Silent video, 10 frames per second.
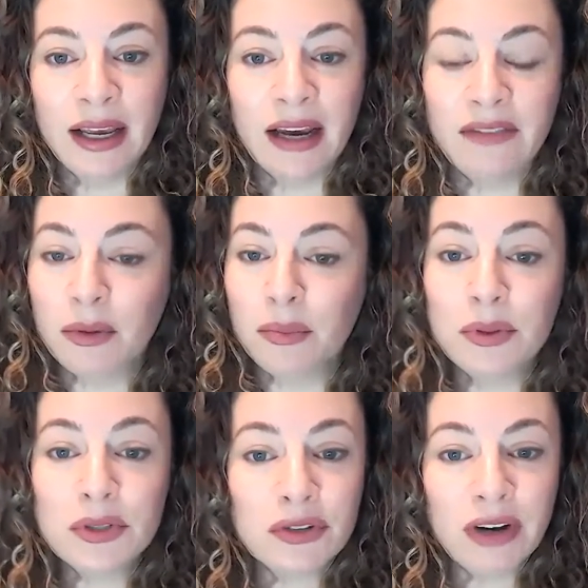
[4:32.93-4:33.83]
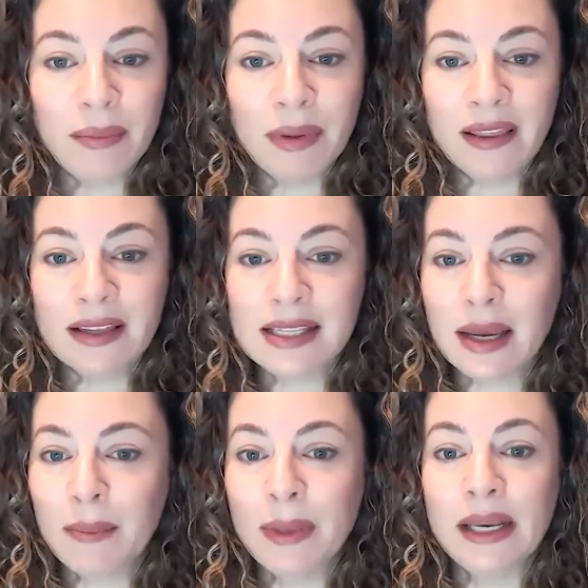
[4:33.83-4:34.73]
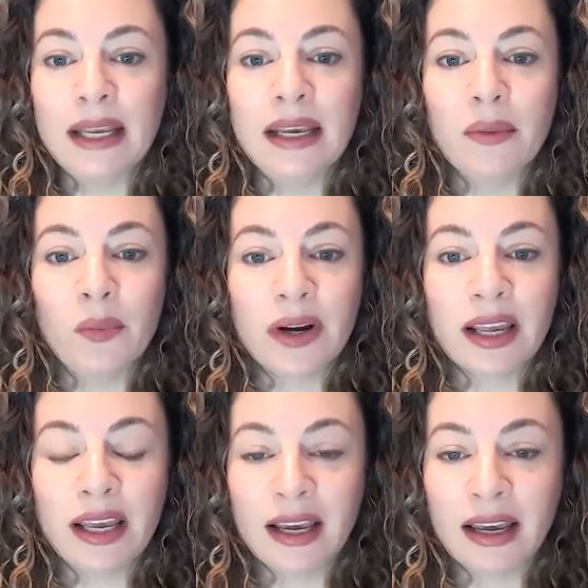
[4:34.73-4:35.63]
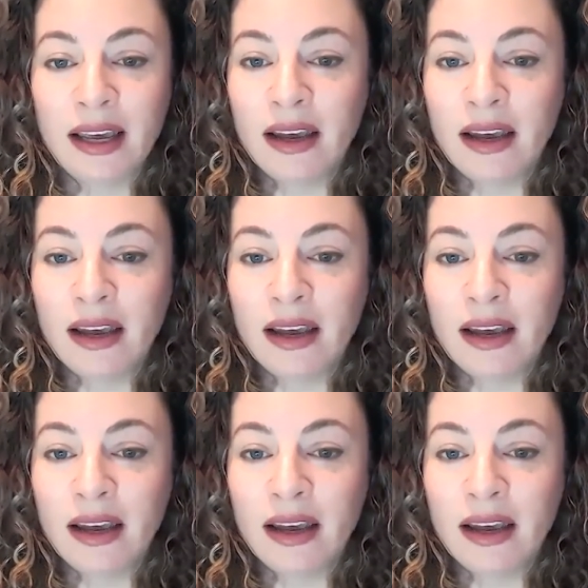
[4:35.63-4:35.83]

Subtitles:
after bootstrapping this company and working